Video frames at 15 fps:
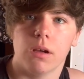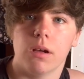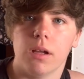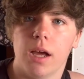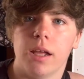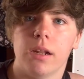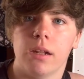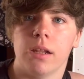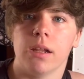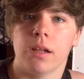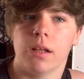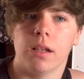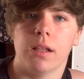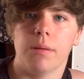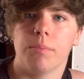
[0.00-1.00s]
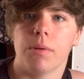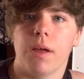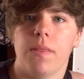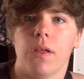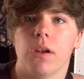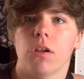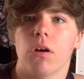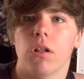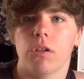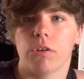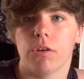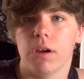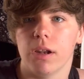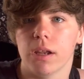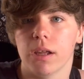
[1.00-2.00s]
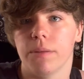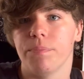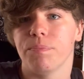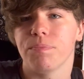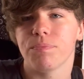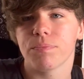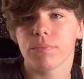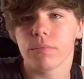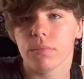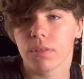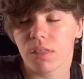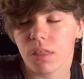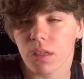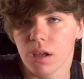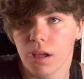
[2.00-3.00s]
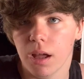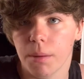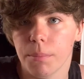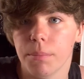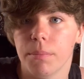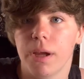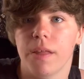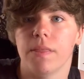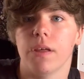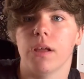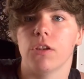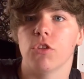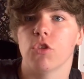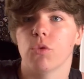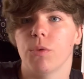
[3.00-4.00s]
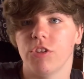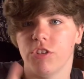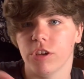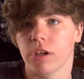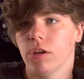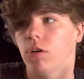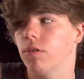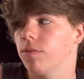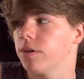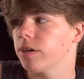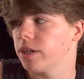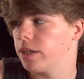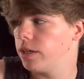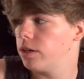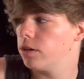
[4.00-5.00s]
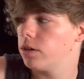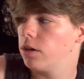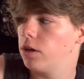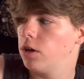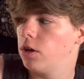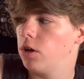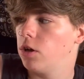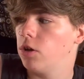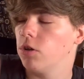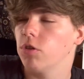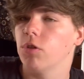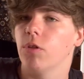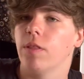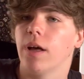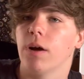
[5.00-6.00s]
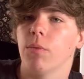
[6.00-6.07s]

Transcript: editing clip and then color grading it and then switching it over to here. so that